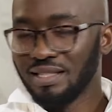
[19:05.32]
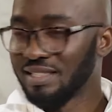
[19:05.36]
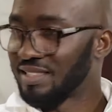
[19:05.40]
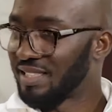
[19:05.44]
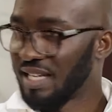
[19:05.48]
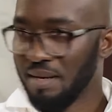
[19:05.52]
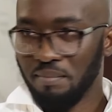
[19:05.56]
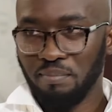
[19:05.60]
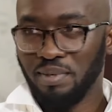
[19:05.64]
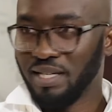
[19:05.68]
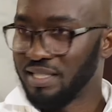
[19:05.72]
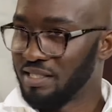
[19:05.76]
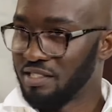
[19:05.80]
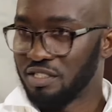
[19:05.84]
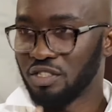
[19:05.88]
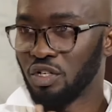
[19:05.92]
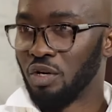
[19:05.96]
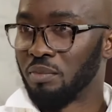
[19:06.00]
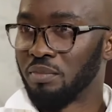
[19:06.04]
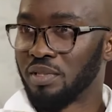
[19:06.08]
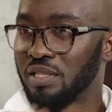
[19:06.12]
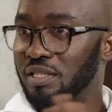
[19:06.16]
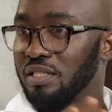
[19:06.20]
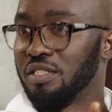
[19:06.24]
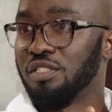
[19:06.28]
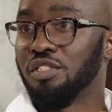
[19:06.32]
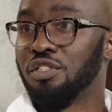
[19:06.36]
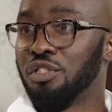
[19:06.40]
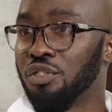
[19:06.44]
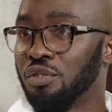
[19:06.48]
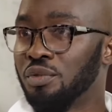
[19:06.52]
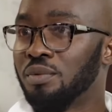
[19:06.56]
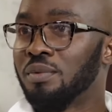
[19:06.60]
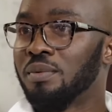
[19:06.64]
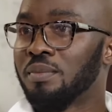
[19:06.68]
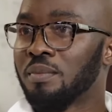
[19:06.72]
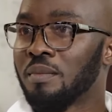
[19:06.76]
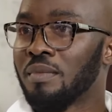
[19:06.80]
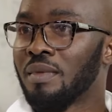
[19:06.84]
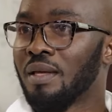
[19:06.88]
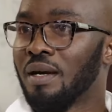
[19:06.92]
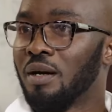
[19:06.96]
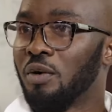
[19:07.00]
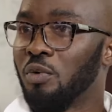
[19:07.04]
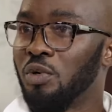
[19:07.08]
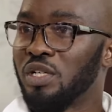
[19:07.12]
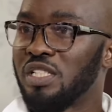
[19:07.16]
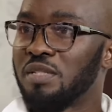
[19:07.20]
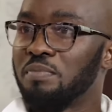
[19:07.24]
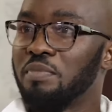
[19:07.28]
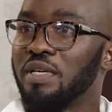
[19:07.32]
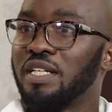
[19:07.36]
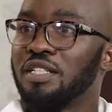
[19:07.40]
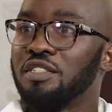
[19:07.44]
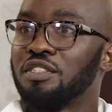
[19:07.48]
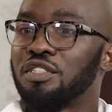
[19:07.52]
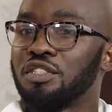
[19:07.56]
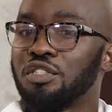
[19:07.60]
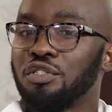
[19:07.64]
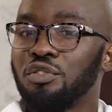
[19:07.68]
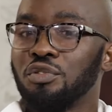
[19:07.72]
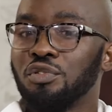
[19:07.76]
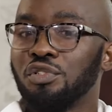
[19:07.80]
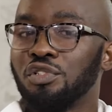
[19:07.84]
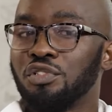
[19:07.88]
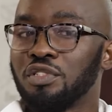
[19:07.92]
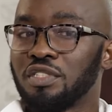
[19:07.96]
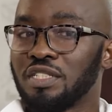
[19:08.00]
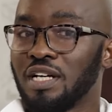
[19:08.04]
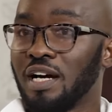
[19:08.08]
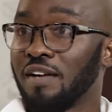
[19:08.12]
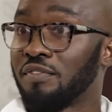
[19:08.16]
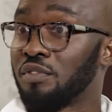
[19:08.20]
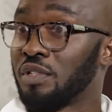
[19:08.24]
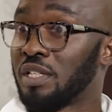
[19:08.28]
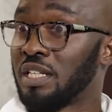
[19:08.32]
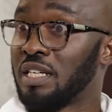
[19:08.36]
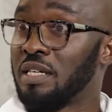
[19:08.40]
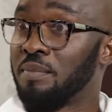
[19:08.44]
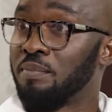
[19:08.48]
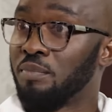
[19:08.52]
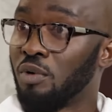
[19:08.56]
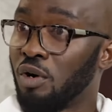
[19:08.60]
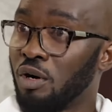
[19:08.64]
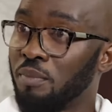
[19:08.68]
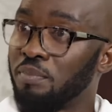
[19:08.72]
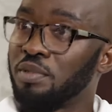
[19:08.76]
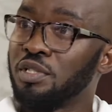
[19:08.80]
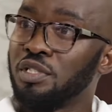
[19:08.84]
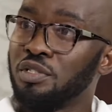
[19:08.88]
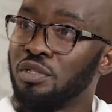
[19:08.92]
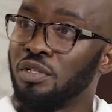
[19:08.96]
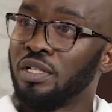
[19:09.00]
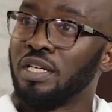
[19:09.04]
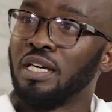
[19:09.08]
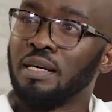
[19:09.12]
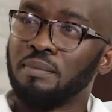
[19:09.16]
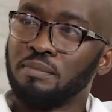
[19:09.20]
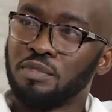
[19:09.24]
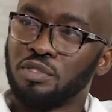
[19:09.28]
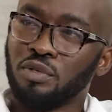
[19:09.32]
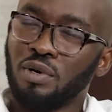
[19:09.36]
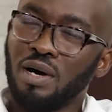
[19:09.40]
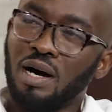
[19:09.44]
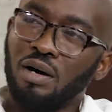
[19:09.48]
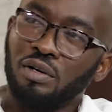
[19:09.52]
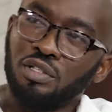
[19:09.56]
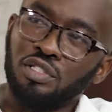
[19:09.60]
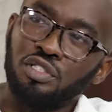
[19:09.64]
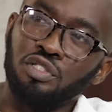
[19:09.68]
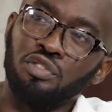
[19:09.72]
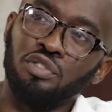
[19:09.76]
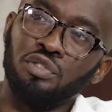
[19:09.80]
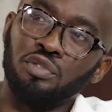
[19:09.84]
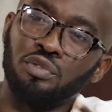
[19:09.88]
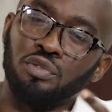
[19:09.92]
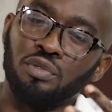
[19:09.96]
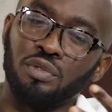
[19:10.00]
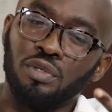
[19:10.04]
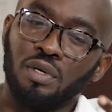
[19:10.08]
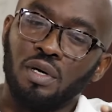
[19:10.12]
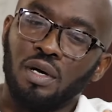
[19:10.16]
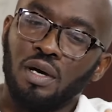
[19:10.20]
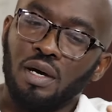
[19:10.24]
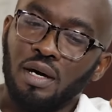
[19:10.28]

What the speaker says: the template is completely new, which means you just have to keep upping your game. So how do you